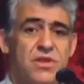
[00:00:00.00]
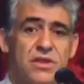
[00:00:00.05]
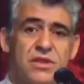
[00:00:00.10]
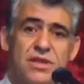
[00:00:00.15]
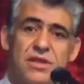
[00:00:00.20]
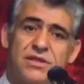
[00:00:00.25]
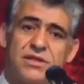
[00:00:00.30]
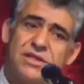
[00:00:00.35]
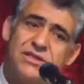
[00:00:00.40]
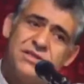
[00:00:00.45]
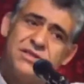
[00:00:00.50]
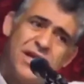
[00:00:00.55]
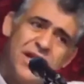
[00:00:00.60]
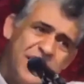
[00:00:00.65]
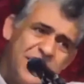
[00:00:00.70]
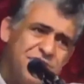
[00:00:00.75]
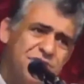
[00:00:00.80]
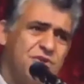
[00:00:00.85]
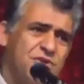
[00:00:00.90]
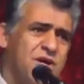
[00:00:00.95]
the third
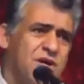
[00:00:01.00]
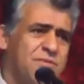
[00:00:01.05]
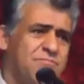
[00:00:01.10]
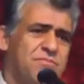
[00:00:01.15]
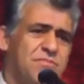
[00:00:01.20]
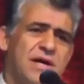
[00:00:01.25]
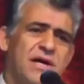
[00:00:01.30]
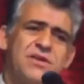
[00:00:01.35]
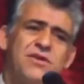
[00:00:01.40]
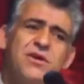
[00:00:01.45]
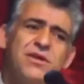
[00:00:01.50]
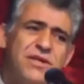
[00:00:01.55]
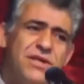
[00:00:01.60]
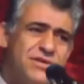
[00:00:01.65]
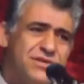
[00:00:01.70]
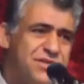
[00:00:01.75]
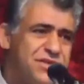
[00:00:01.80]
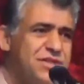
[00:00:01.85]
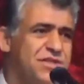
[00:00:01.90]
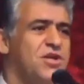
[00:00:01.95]
time, another
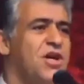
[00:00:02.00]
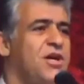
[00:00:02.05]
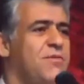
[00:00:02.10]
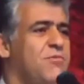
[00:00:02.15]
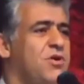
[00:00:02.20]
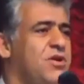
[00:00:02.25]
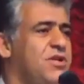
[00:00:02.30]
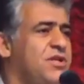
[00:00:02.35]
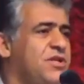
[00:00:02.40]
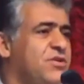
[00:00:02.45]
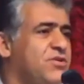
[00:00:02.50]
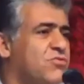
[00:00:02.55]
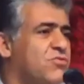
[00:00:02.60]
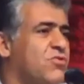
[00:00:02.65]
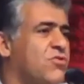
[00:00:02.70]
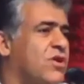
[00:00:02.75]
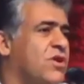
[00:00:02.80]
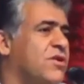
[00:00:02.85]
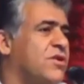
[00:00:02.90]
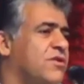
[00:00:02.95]
three time I read
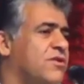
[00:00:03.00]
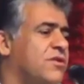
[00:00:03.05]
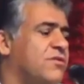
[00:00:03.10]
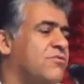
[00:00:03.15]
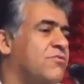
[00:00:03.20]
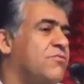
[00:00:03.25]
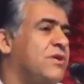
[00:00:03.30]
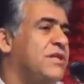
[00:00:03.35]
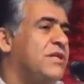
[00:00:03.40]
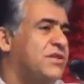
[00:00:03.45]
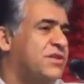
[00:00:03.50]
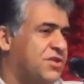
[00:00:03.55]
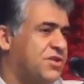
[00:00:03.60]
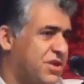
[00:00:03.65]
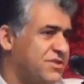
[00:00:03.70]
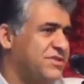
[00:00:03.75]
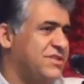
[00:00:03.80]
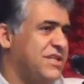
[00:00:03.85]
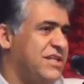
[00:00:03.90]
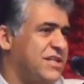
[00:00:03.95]
Quran with
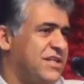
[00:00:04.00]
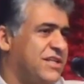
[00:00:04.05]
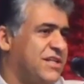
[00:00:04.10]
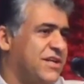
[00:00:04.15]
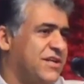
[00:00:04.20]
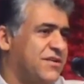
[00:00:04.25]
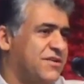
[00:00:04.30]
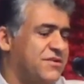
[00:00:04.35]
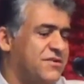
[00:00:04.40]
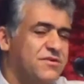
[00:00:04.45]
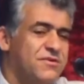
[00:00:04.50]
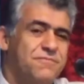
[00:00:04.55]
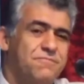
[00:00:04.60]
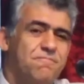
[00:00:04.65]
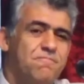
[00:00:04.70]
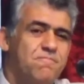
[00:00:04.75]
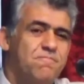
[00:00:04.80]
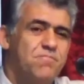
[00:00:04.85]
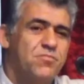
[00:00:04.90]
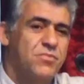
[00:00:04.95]
translator
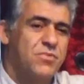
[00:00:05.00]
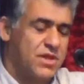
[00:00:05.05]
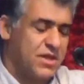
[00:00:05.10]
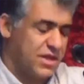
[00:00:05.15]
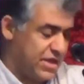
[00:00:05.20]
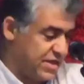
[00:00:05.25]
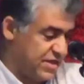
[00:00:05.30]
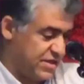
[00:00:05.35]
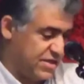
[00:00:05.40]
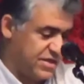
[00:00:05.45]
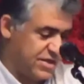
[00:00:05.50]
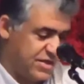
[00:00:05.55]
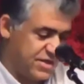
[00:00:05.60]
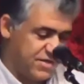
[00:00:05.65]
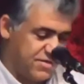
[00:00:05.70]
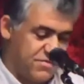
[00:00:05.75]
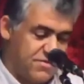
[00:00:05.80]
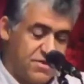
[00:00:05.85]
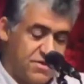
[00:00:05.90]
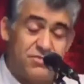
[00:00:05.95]
in,
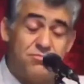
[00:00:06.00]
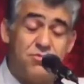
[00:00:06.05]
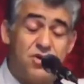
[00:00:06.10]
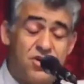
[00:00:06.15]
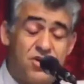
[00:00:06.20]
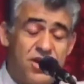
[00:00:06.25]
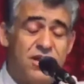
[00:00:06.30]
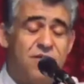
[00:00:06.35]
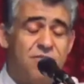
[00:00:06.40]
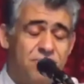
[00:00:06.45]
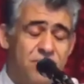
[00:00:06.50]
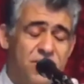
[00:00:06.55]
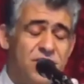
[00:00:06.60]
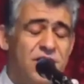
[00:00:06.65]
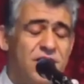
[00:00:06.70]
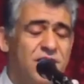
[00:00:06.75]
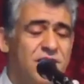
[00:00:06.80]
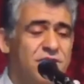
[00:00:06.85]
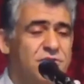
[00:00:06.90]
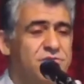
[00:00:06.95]
uh, in my, my
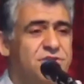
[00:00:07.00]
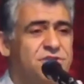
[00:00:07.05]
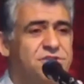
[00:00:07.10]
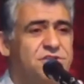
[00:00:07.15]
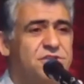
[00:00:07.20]
language.